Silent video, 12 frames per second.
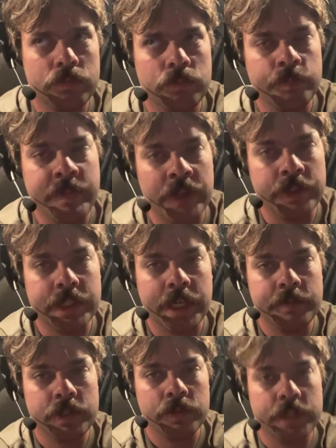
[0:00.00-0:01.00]
Mountain Time,
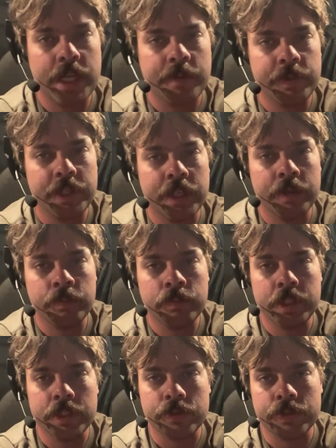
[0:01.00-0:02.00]
so 10 p.m.
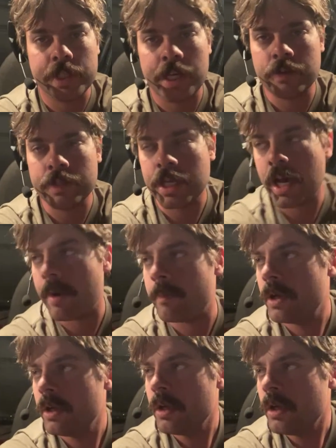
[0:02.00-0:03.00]
Eastern Standard Time.
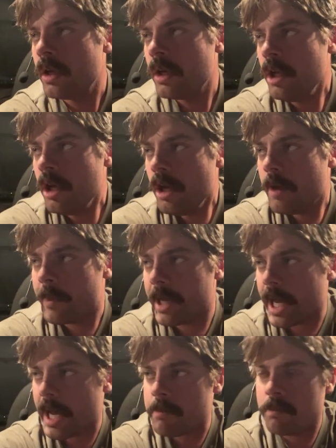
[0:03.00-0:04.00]
But
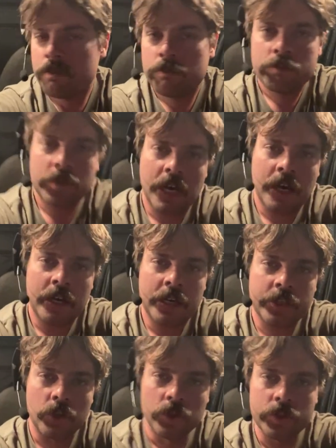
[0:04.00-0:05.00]
yeah,
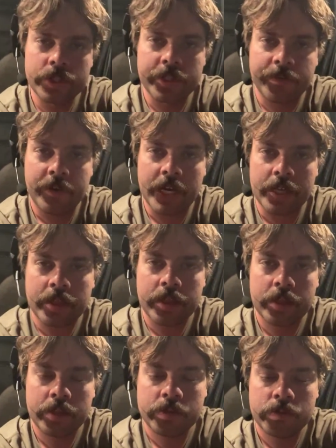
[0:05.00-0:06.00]
don't lose the faith.
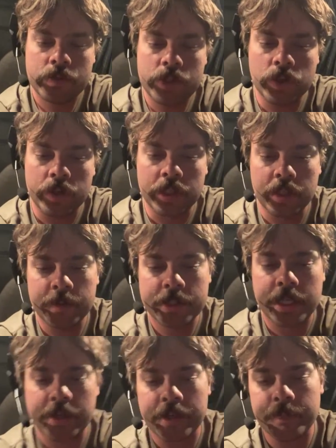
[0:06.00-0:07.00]
Join the
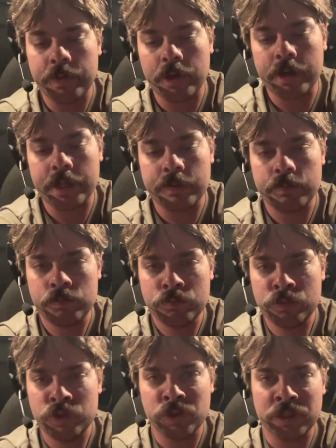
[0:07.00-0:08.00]
Libertarian Party.
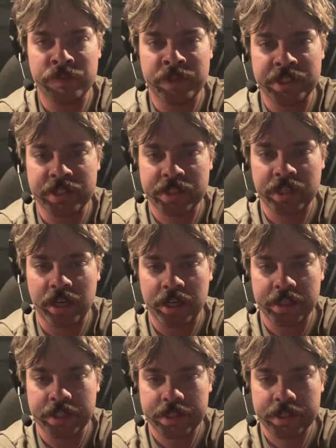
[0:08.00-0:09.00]
Join the Mises
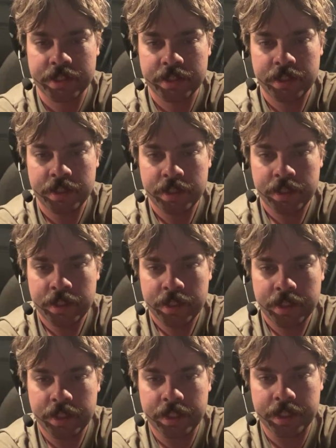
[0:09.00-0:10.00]
Caucus.
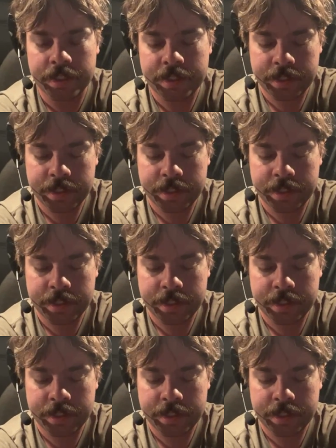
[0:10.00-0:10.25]
It's